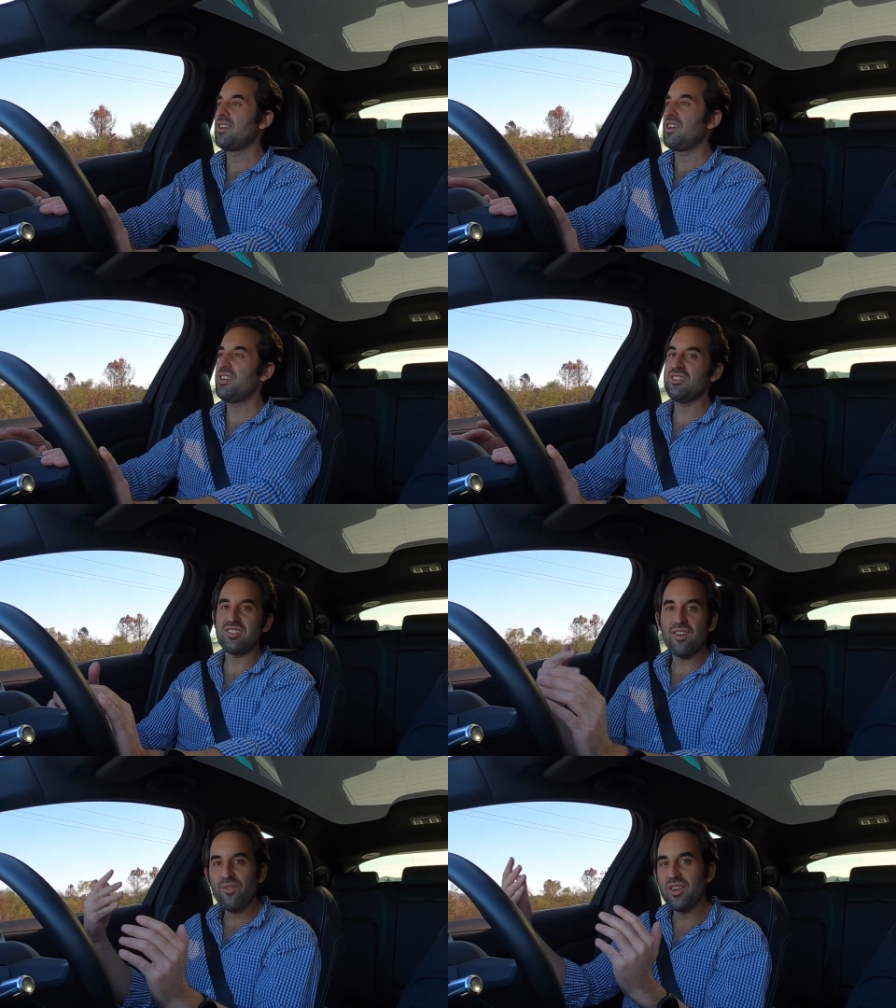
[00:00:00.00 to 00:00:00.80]
It is
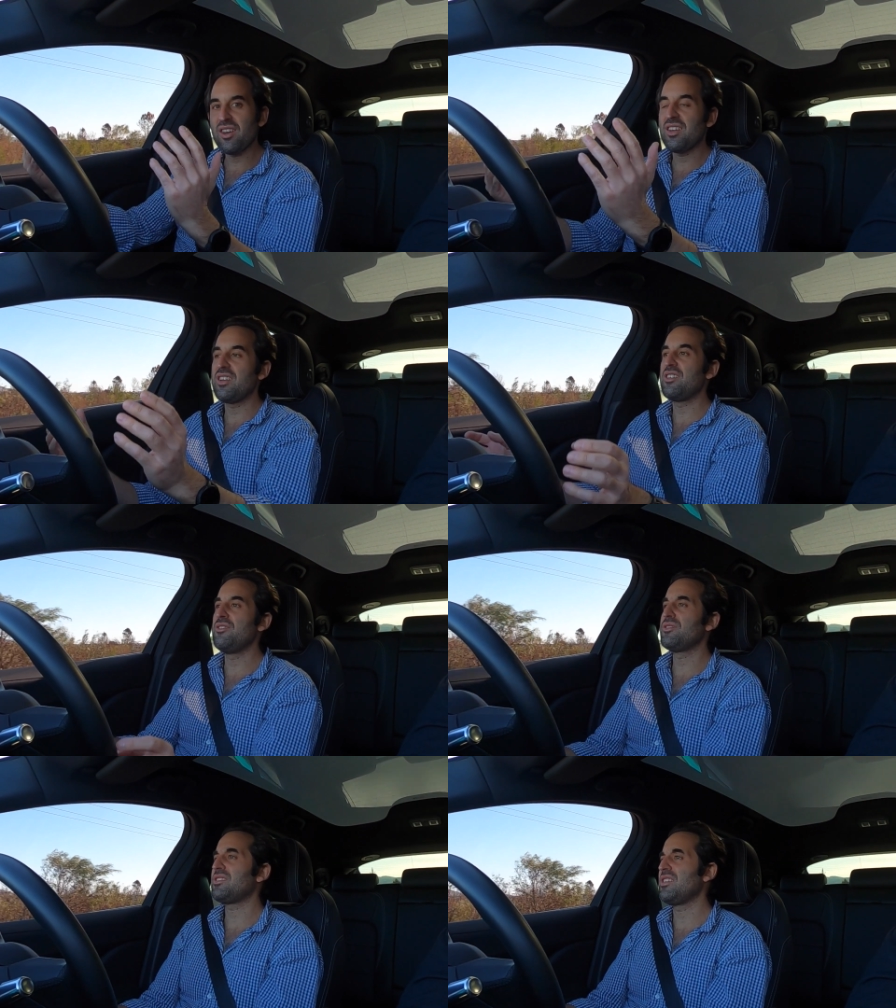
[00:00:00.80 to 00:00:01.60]
definitely a
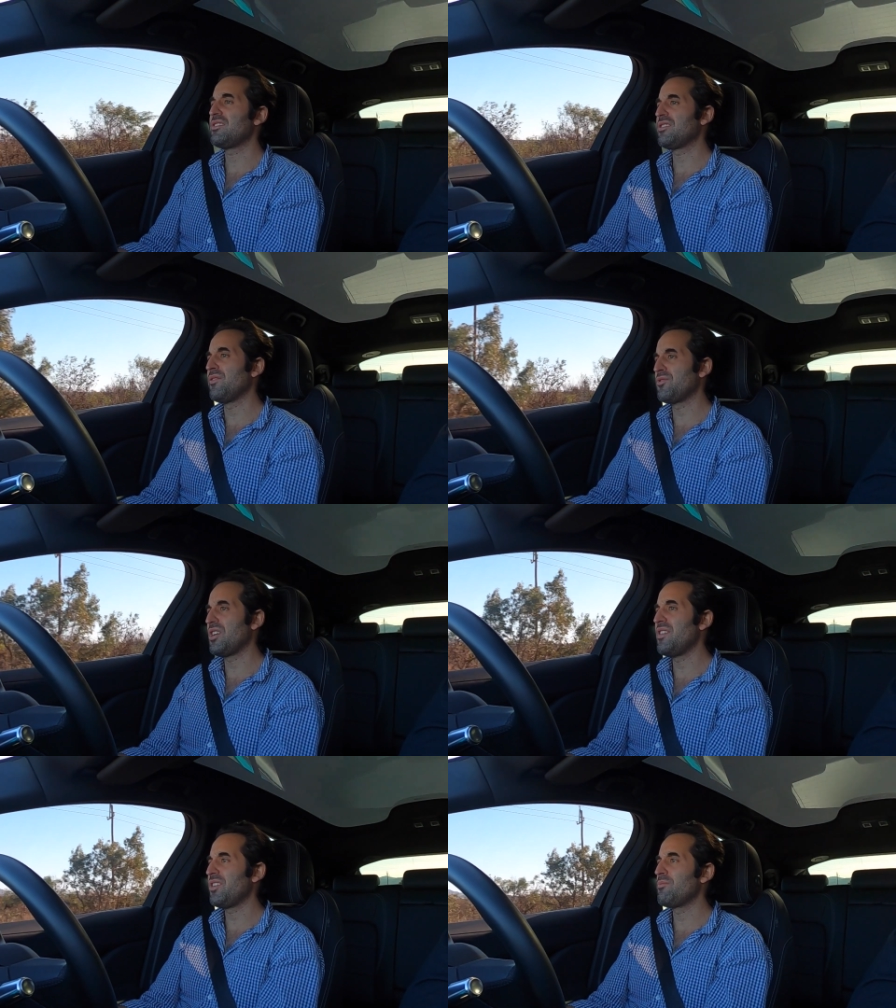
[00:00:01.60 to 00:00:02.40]
new sense of
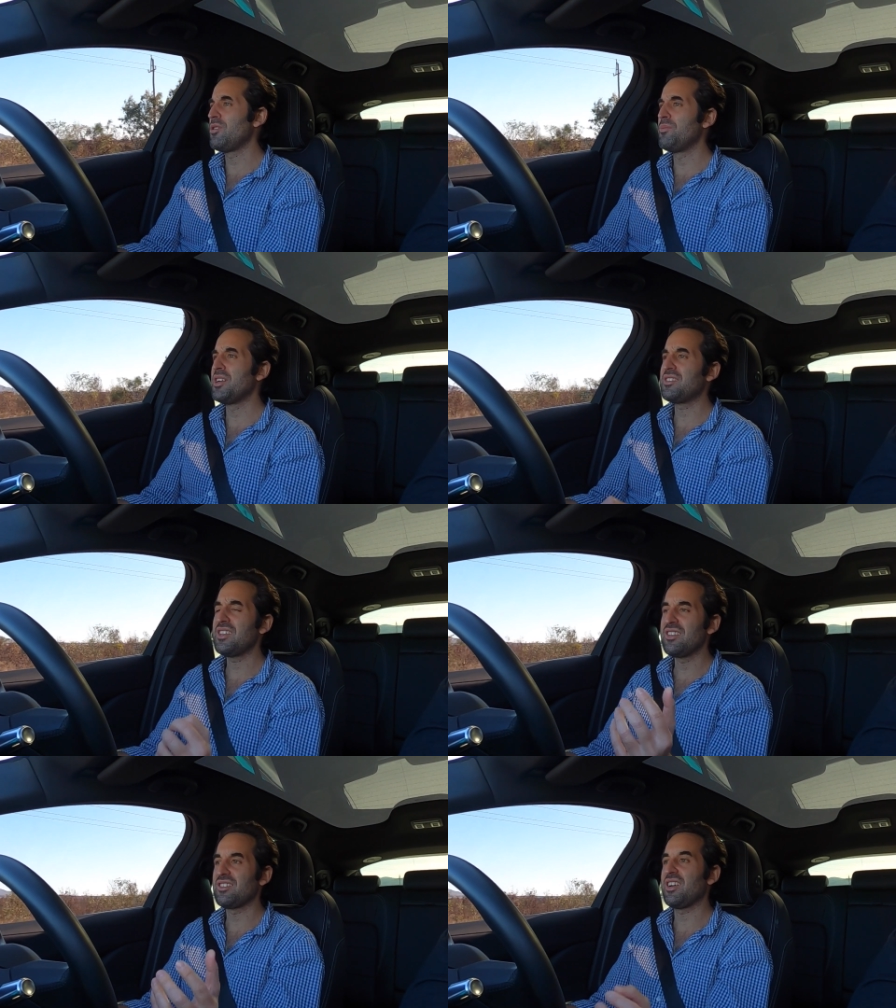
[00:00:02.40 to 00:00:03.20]
driving and mobility,
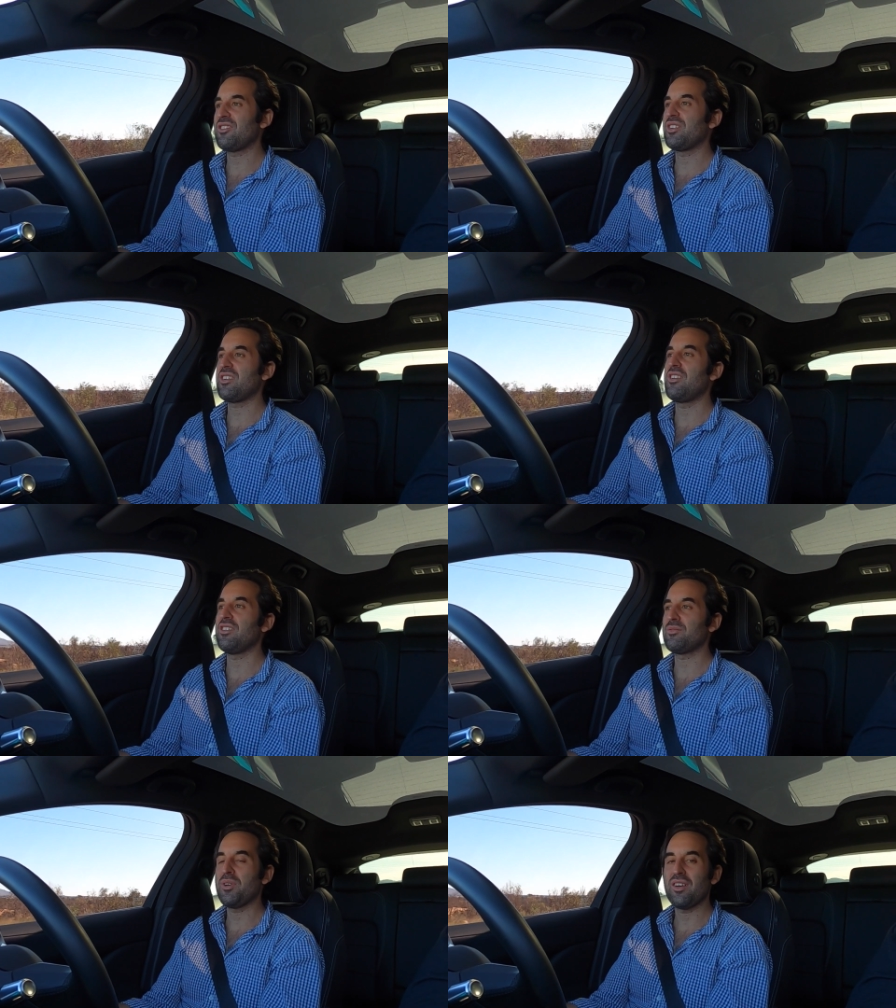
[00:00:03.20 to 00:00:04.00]
these electric
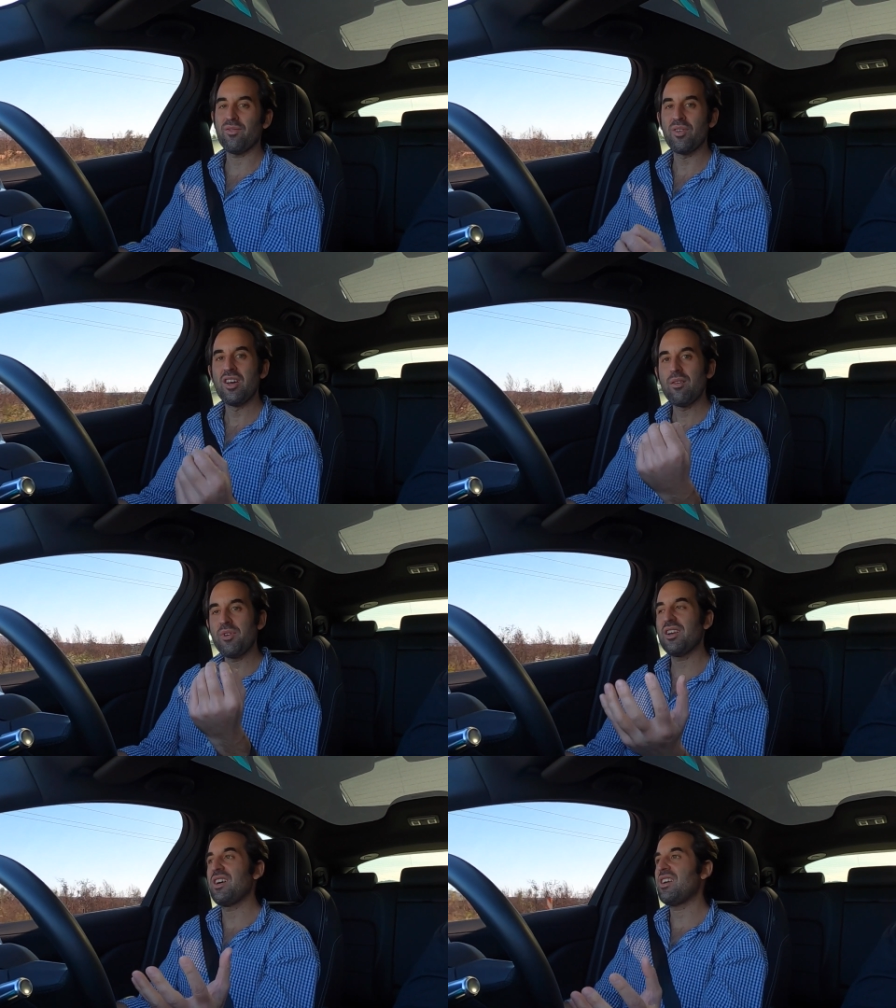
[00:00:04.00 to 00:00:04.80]
cars, but I've
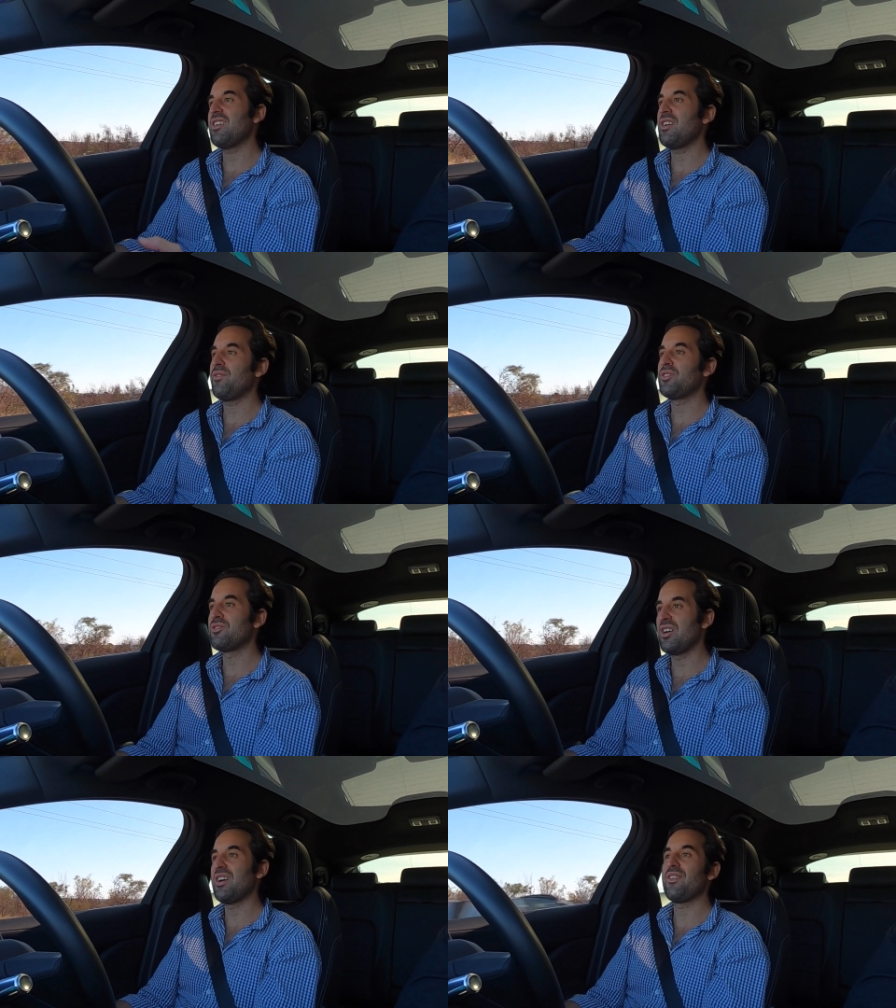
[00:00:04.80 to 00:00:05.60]
been lucky enough to
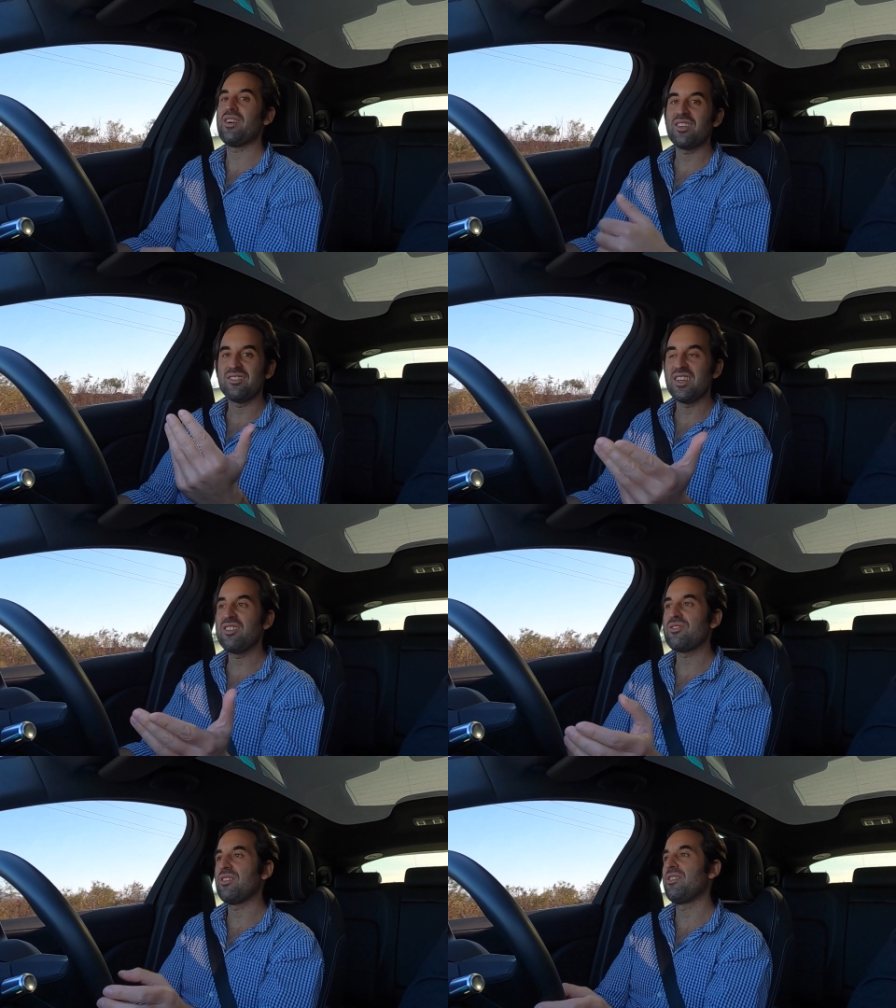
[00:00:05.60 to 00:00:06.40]
drive Audi's
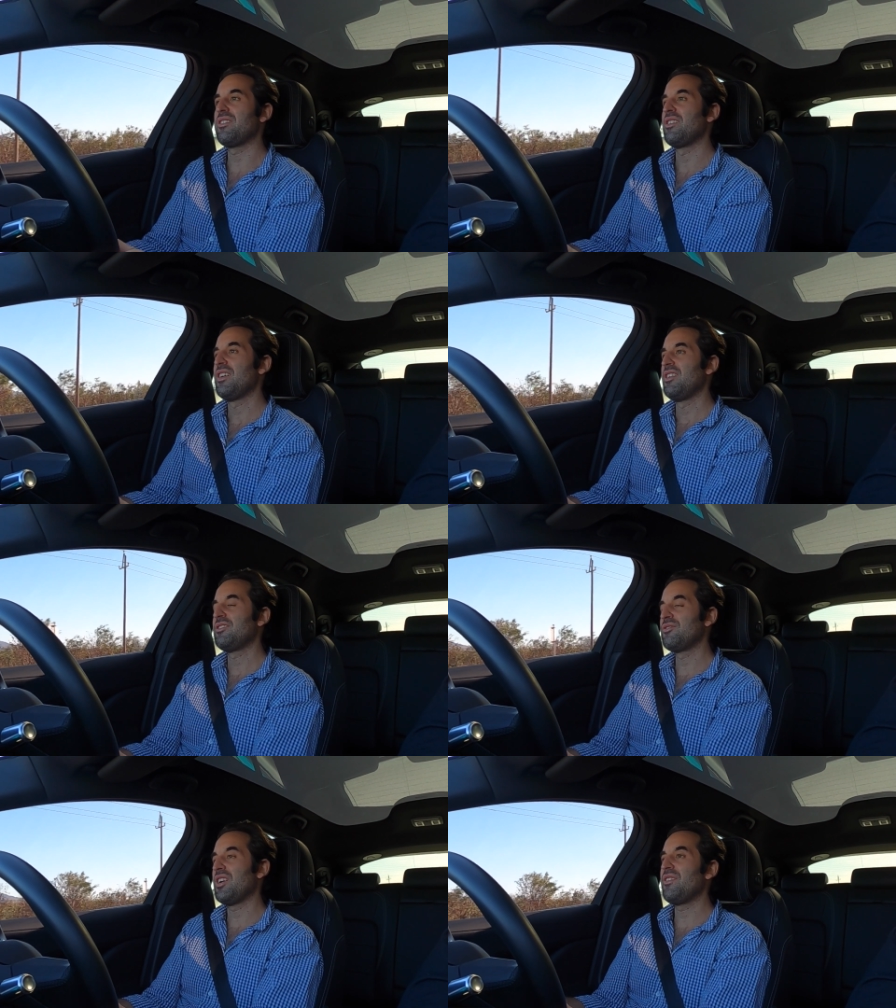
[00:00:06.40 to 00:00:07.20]
e-tron,
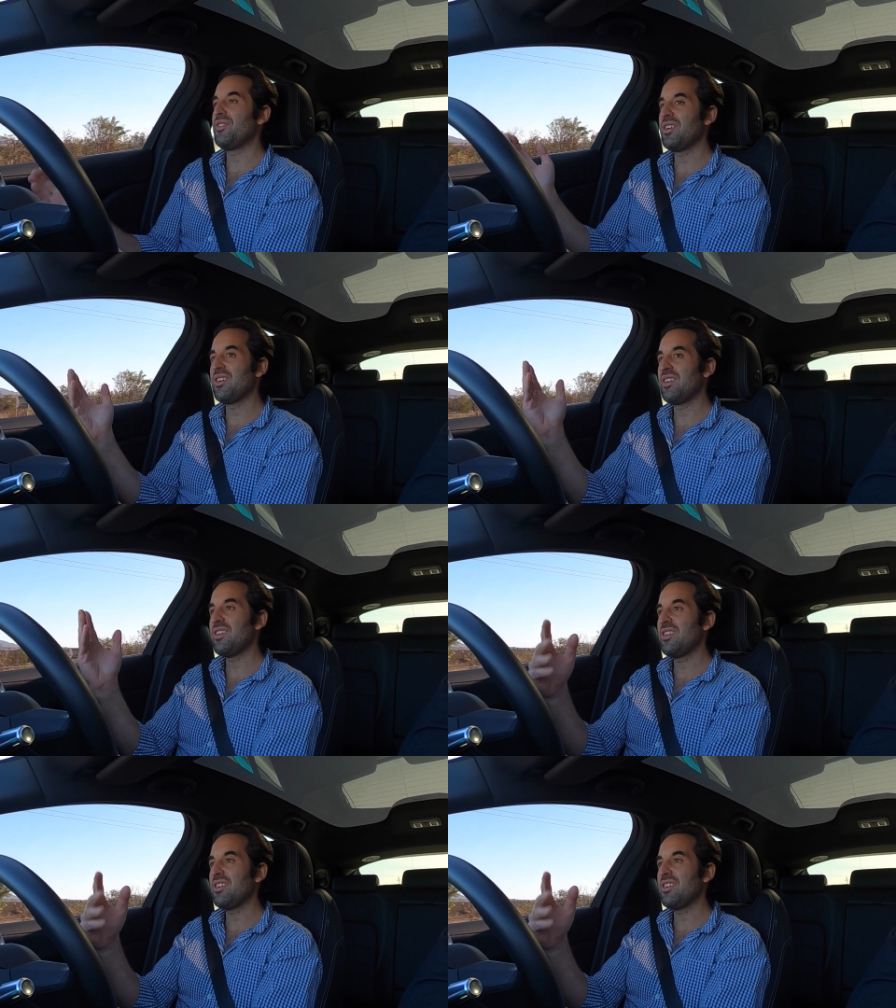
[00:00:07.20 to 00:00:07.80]
to drive their